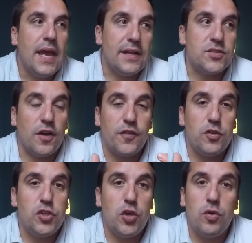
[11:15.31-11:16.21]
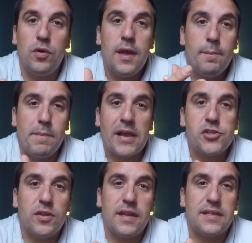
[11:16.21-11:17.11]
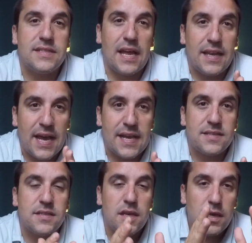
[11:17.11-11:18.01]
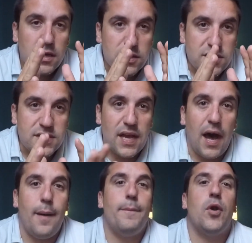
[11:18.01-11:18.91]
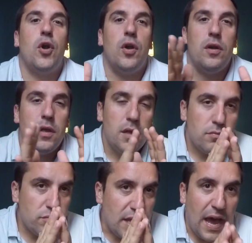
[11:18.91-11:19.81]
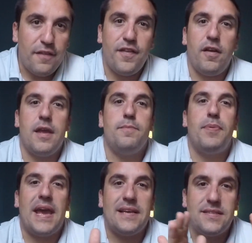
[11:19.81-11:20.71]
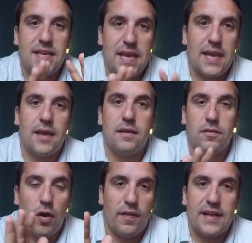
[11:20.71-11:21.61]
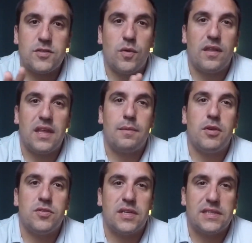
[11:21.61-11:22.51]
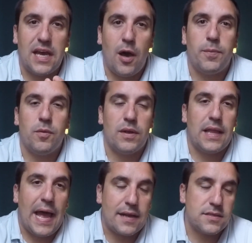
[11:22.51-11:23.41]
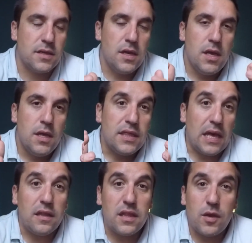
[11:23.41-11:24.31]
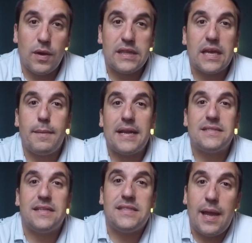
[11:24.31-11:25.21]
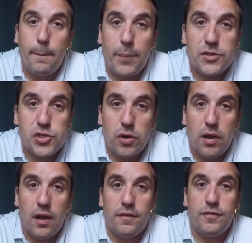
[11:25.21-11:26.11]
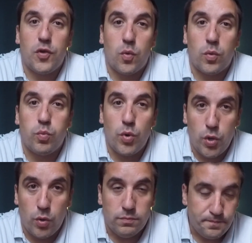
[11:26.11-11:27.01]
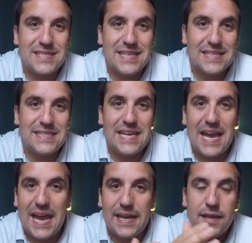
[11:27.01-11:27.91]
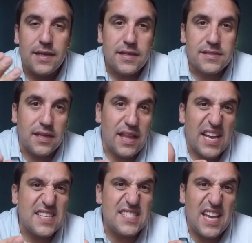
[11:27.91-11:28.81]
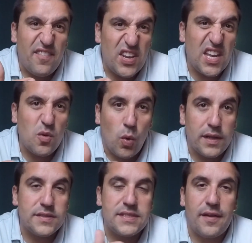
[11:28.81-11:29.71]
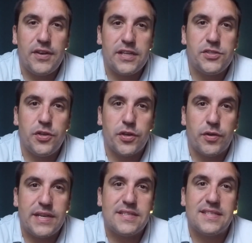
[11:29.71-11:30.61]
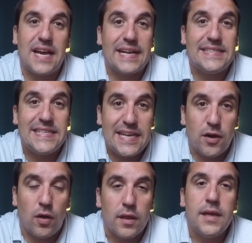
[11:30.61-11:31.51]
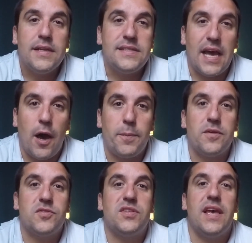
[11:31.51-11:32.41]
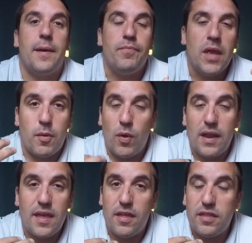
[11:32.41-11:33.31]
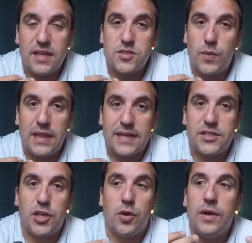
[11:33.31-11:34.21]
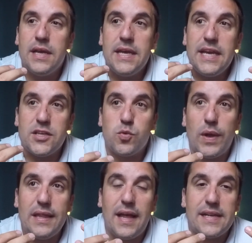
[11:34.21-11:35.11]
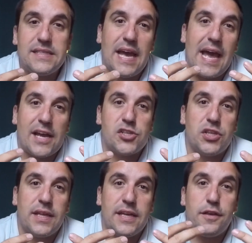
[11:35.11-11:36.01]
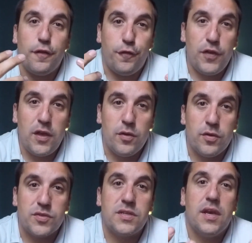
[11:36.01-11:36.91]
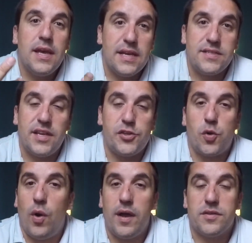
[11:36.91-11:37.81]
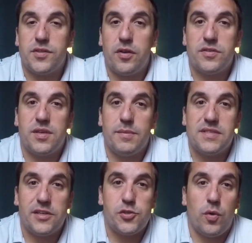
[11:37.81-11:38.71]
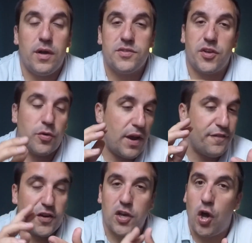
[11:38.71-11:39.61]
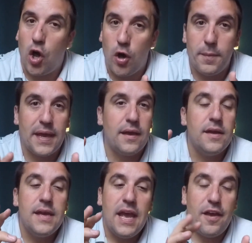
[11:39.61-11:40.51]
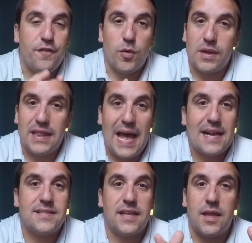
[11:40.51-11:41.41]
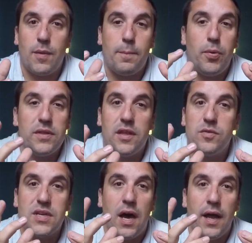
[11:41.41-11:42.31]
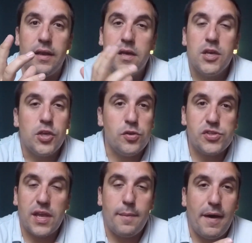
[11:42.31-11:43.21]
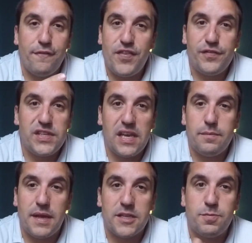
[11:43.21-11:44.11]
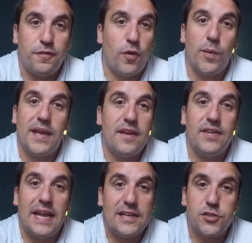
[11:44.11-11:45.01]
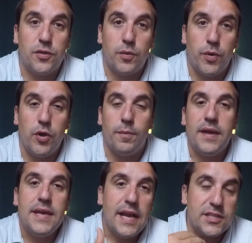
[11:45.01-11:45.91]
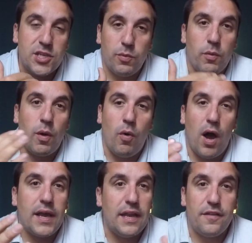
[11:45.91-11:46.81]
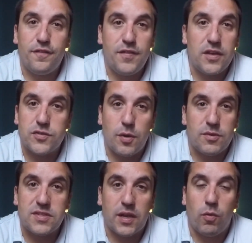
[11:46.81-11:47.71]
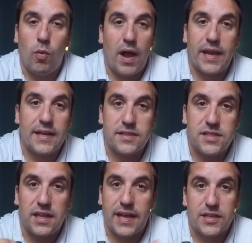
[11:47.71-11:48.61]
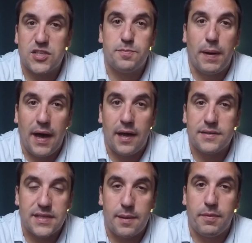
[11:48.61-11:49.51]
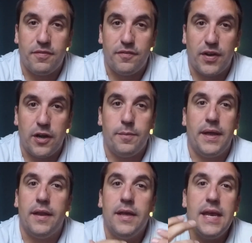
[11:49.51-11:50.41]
And so if you do, make sure that it's that nice, somber, not very bassy and all that sort of thing music to help you relax. The other thing you want to think about is the temperature of your room. 68 to like 71, 72 degrees is ideal to help you sleep. And one of the other things that we like to do is we like to actually diffuse essential oils. There are some essential oils that are great for calming and for relaxing that we put those on usually about 15 minutes before we even enter the room. And so when we walk in, it feels almost like we're walking into like a spa type of environment.